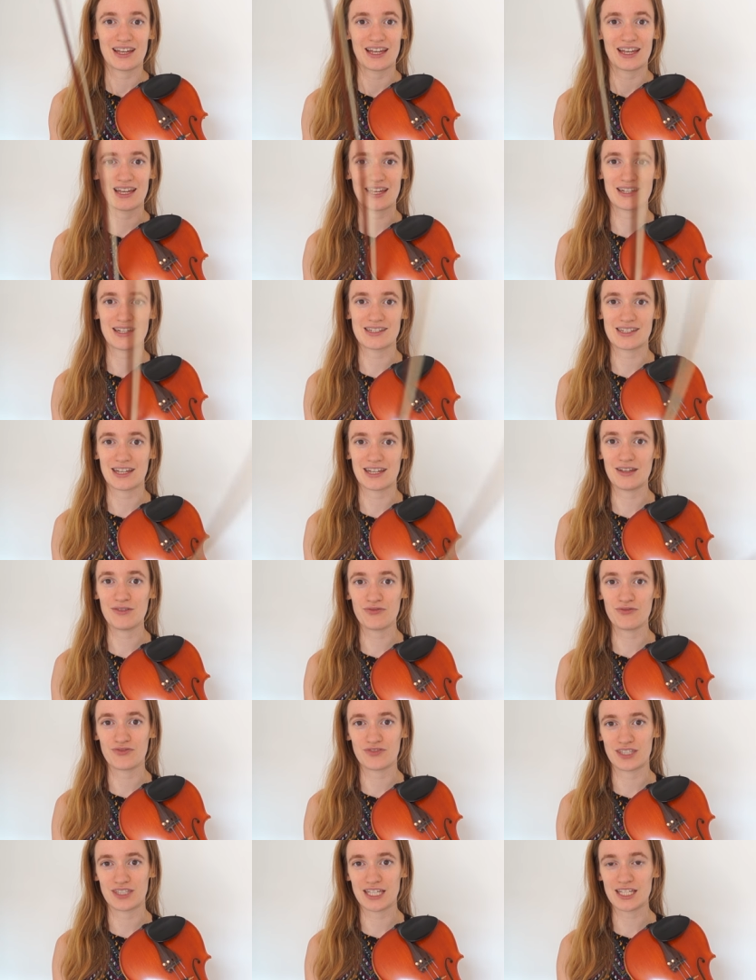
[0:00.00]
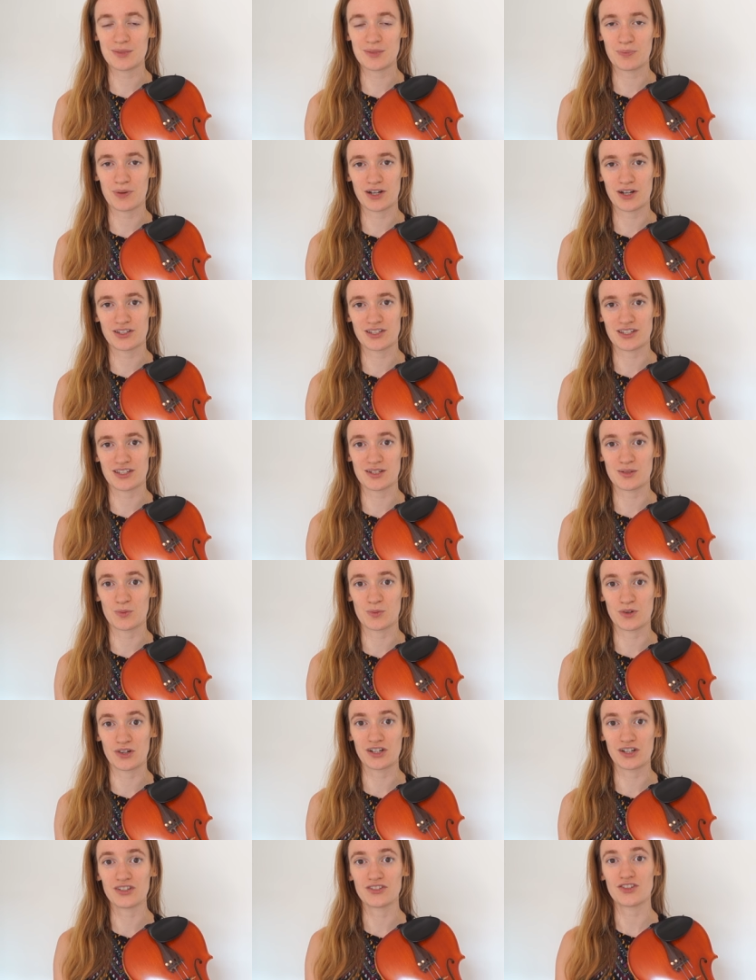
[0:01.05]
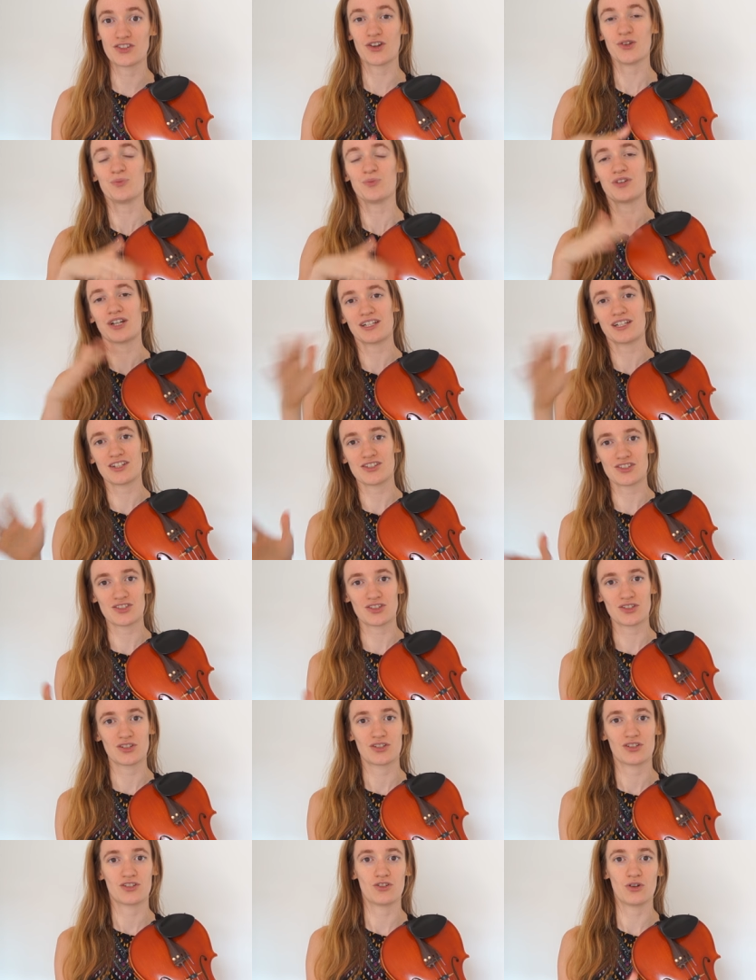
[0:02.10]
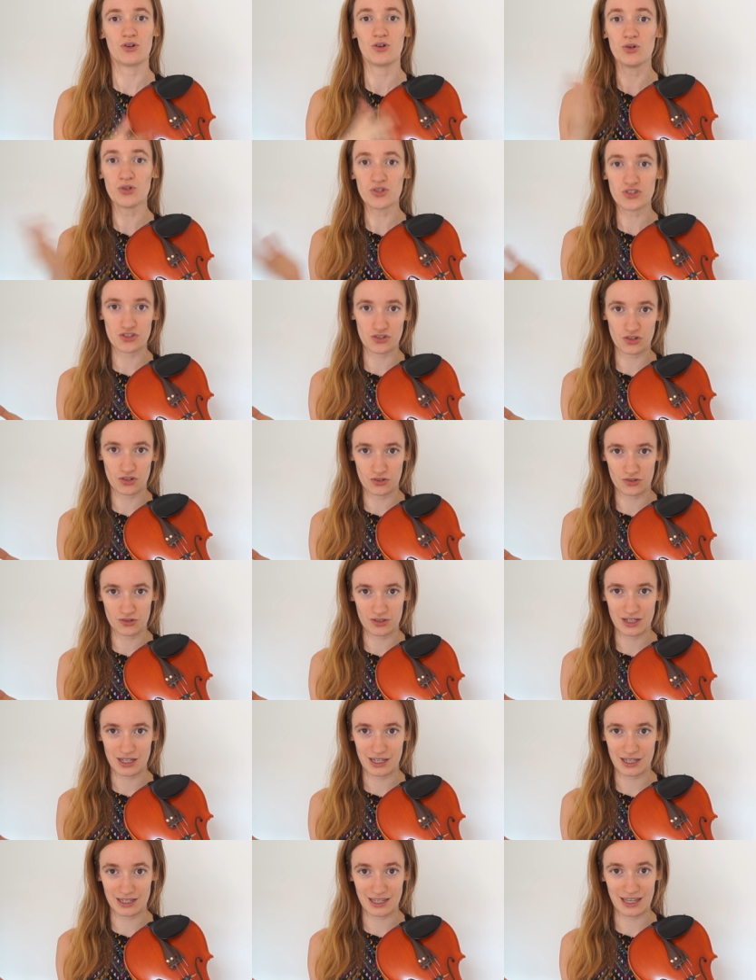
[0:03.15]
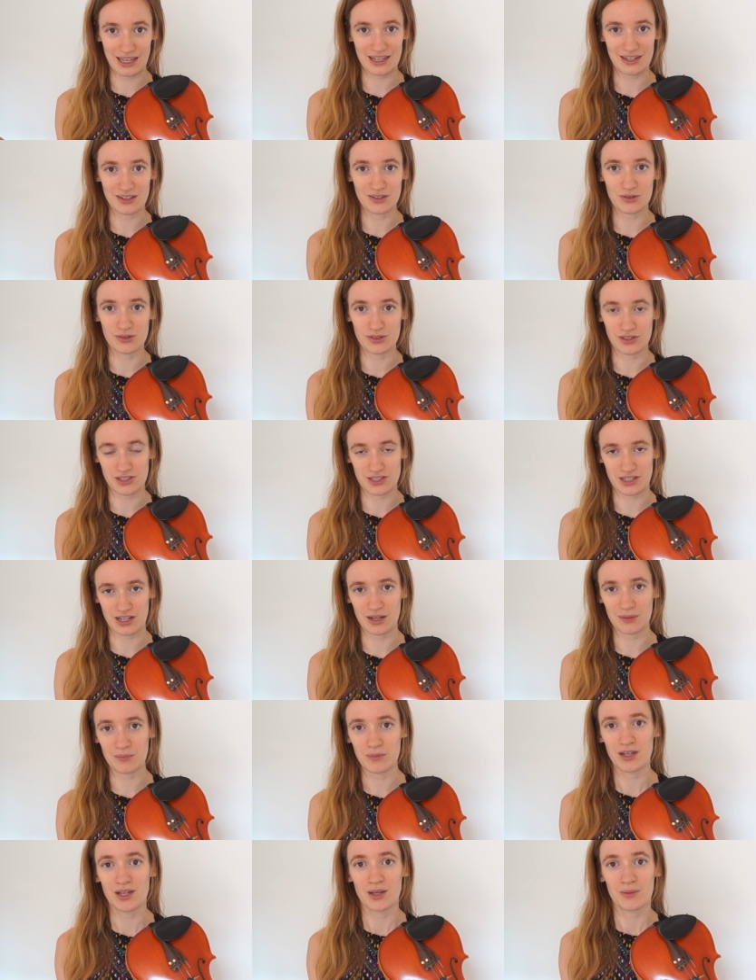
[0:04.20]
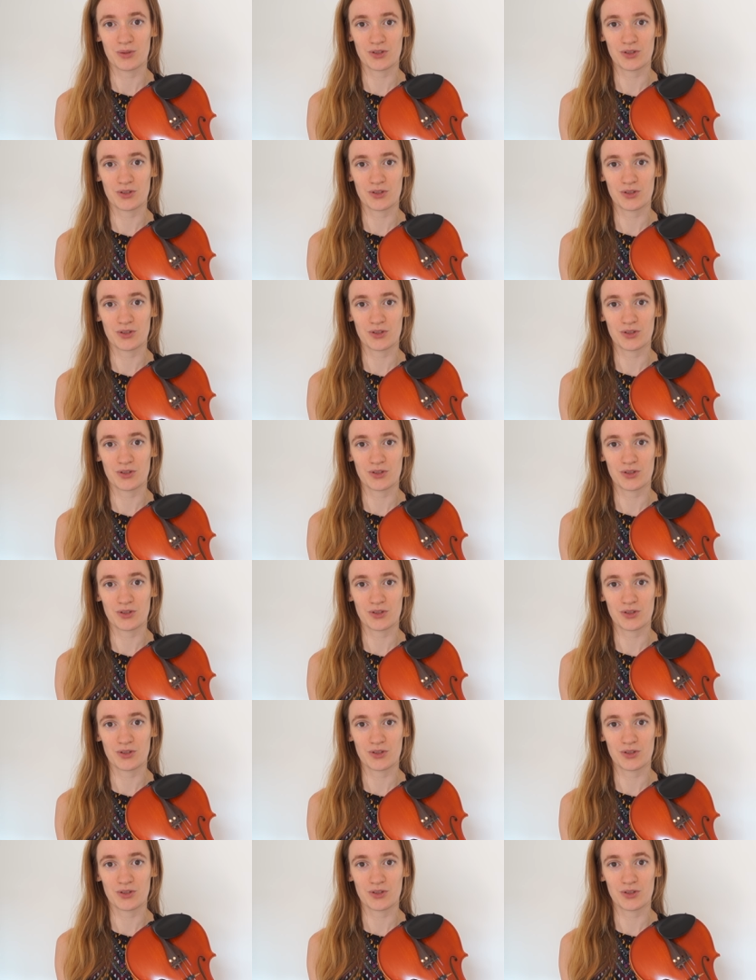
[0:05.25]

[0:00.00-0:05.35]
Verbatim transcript: and if this part doesn't work, don't practice the whole song again all the time,